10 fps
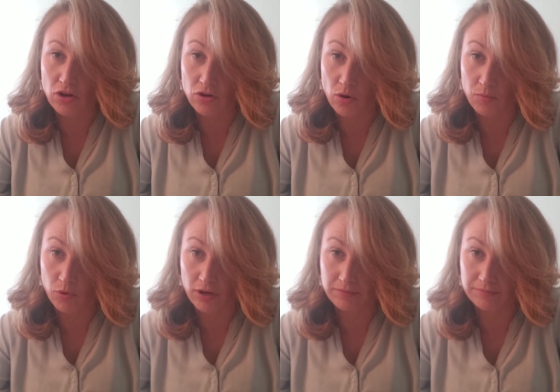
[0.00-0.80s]
no
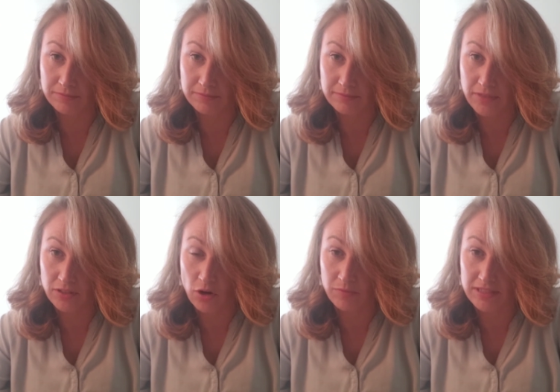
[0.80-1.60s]
more.
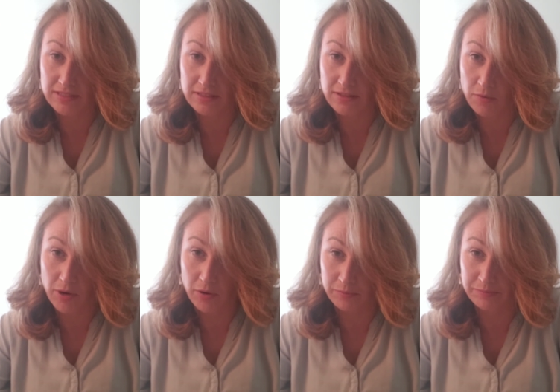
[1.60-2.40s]
Don't be sinning no more.